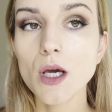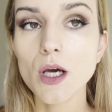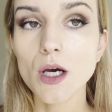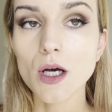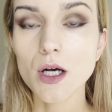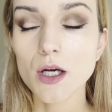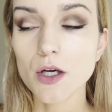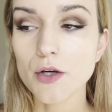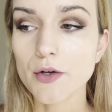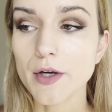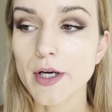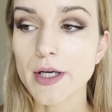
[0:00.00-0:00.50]

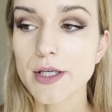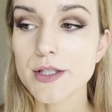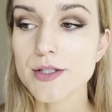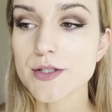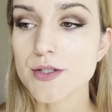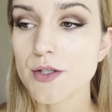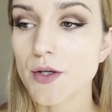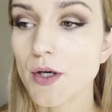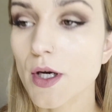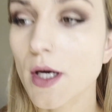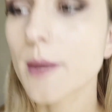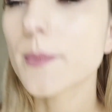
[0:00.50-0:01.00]
Alright,
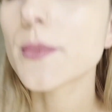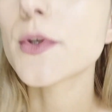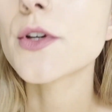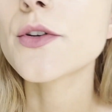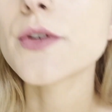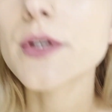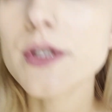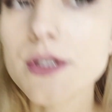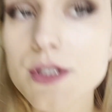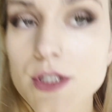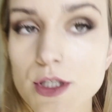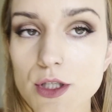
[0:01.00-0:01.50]
so I'm
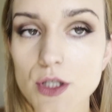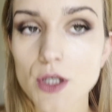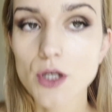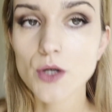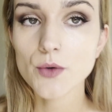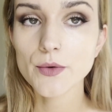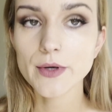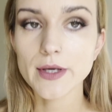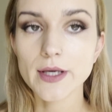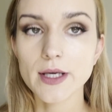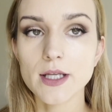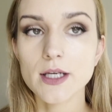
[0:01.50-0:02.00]
going to go
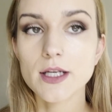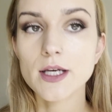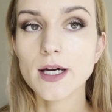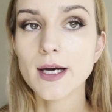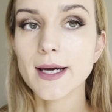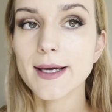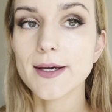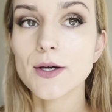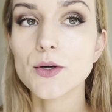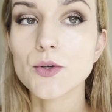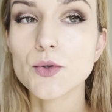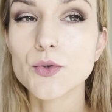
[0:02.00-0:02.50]
in.
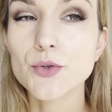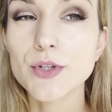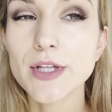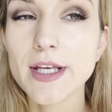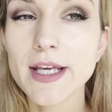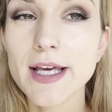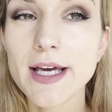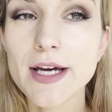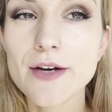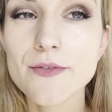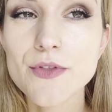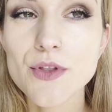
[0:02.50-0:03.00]
I only
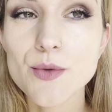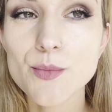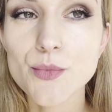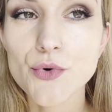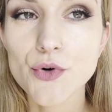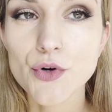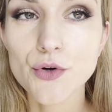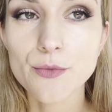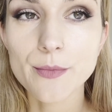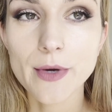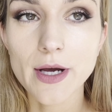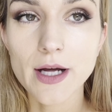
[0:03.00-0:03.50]
have the
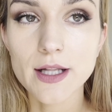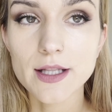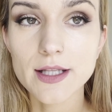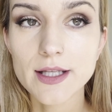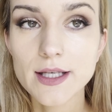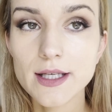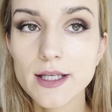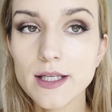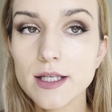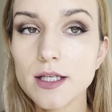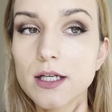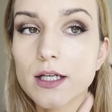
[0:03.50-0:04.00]
Pro
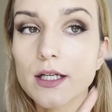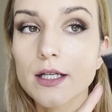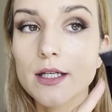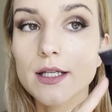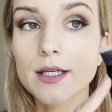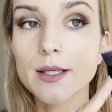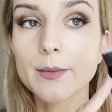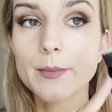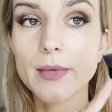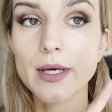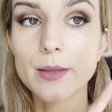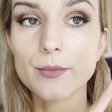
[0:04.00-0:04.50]
Palette
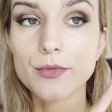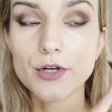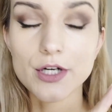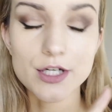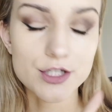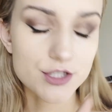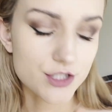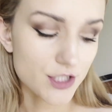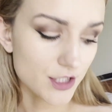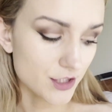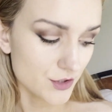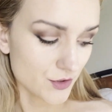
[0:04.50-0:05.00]
on my
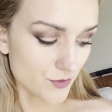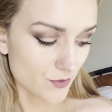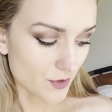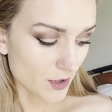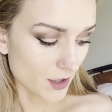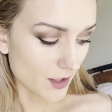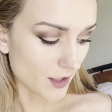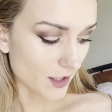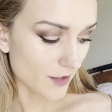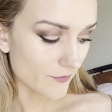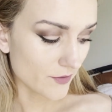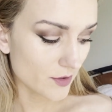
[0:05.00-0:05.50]
brush, I do
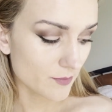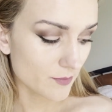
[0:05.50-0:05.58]
not have it